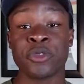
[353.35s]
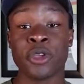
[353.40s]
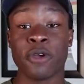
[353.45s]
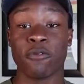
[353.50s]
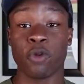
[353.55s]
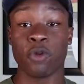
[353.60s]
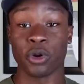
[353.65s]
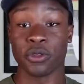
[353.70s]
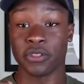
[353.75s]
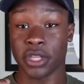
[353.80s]

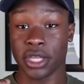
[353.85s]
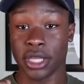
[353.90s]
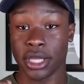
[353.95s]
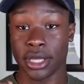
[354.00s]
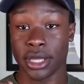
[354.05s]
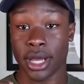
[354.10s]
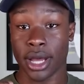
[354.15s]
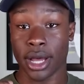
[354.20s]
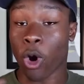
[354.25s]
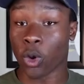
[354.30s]
for
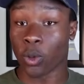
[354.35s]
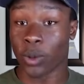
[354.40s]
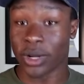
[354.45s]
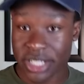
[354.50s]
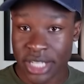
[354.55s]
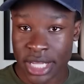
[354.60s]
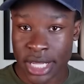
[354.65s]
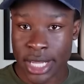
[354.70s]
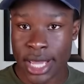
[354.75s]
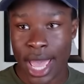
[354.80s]
the
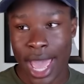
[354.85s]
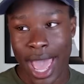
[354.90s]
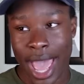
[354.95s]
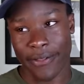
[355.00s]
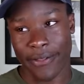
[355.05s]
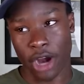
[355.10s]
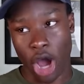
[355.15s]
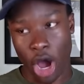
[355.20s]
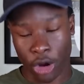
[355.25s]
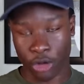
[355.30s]
R1T
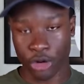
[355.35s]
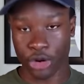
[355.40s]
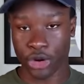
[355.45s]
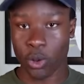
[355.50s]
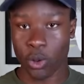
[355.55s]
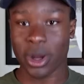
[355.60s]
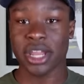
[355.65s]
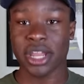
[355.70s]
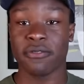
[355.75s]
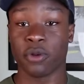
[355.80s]
and then
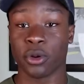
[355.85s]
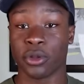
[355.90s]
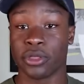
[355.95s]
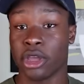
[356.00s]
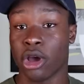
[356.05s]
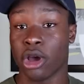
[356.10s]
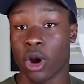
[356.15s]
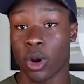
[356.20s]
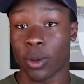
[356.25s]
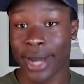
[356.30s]
$120,000 for
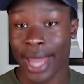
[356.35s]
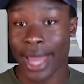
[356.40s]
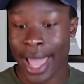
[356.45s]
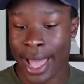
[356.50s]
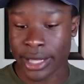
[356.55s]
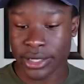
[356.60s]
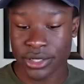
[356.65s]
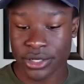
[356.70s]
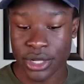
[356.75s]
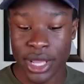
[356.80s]
the
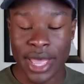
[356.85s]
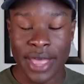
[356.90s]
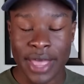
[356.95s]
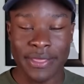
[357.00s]
R1S.